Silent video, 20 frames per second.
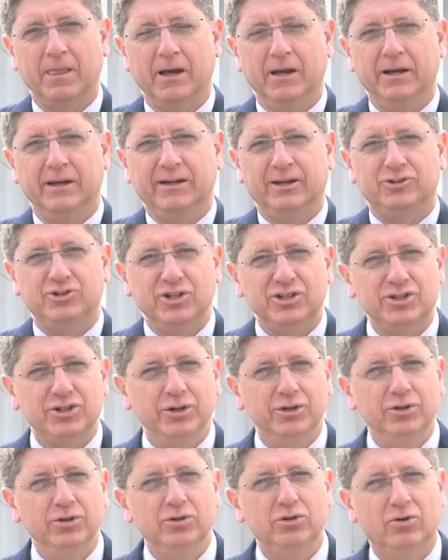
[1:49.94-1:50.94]
Now, just so
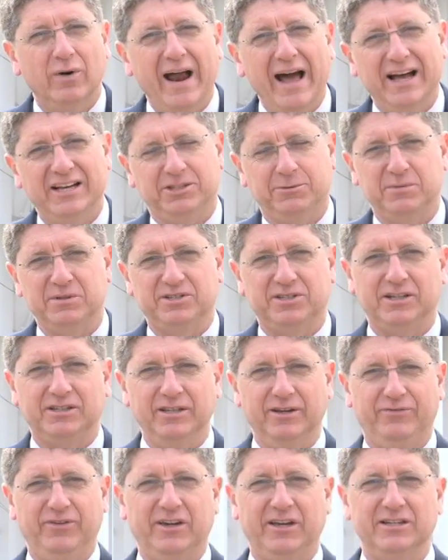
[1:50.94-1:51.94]
you grasp the
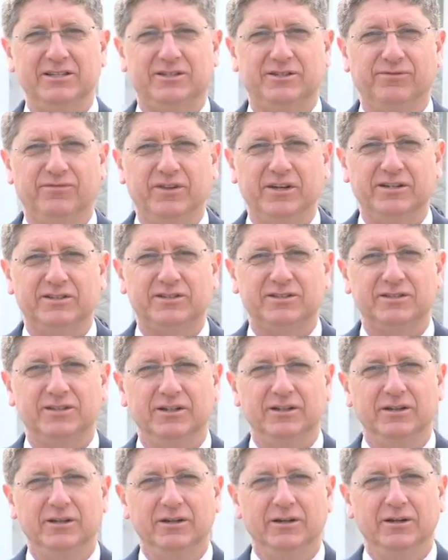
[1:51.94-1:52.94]
significance of this,
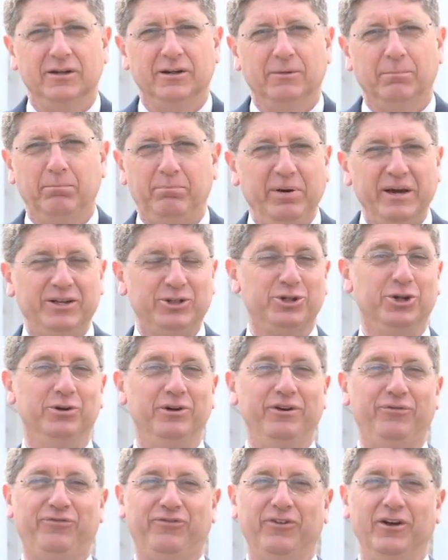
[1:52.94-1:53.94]
Picture
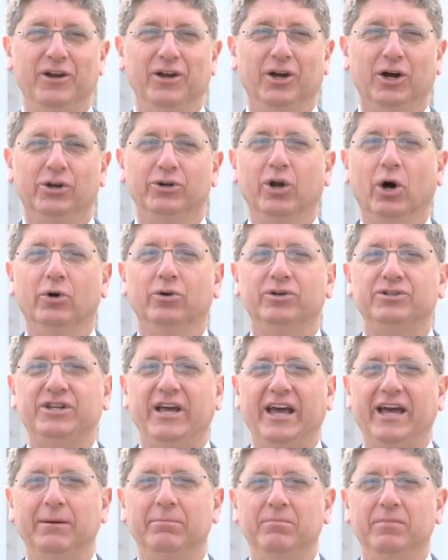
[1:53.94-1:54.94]
if Notre
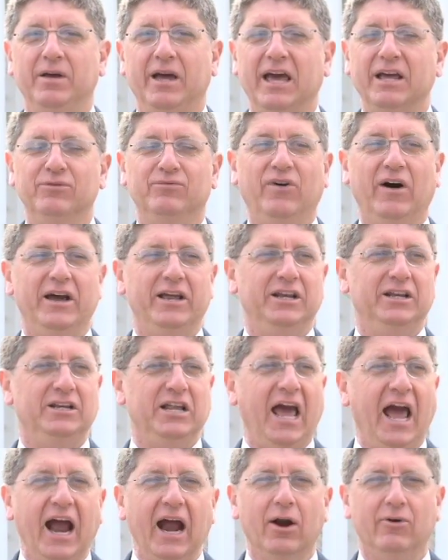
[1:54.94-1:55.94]
Dame invited
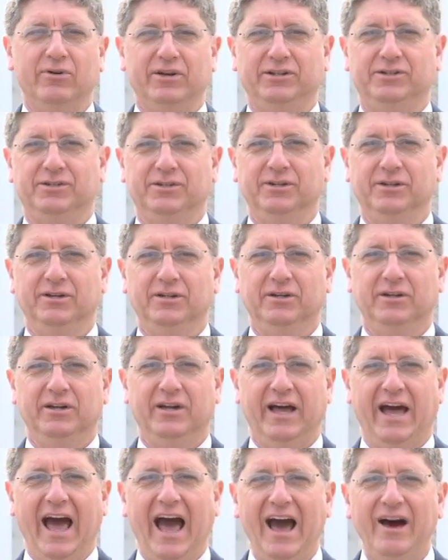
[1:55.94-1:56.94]
Herod
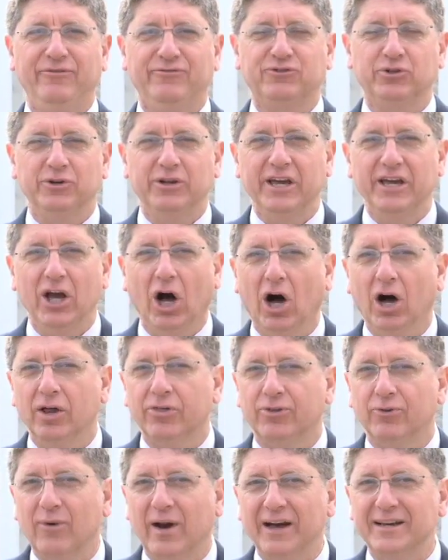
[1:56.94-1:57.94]
after he
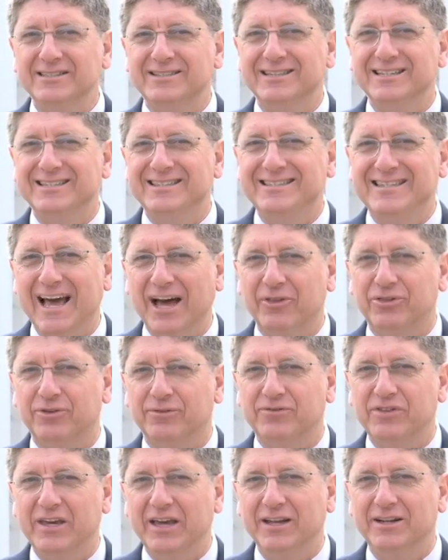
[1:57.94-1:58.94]
authorized the death
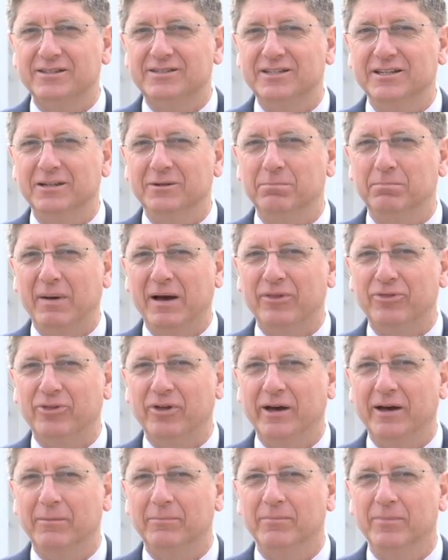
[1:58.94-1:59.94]
of the innocent in
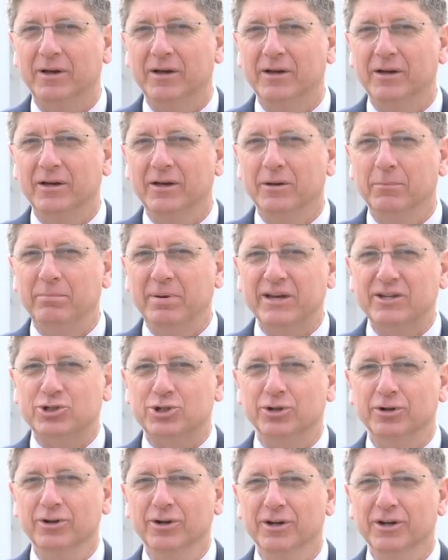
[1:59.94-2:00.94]
Bethlehem.
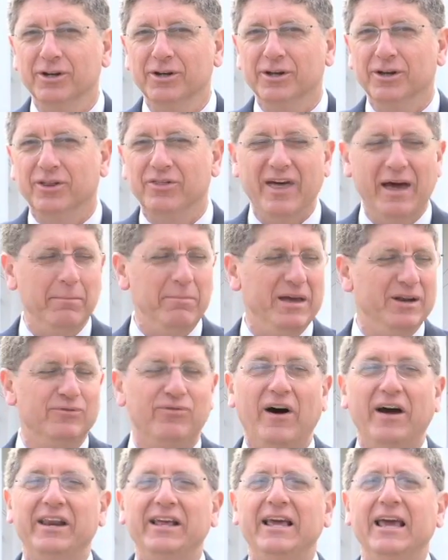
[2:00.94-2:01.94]
Picture them
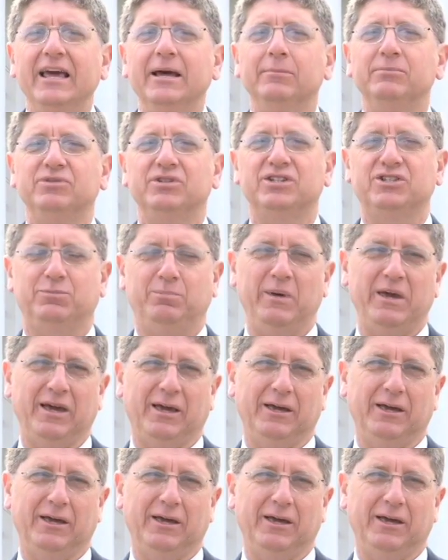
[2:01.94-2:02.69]
inviting him to speak.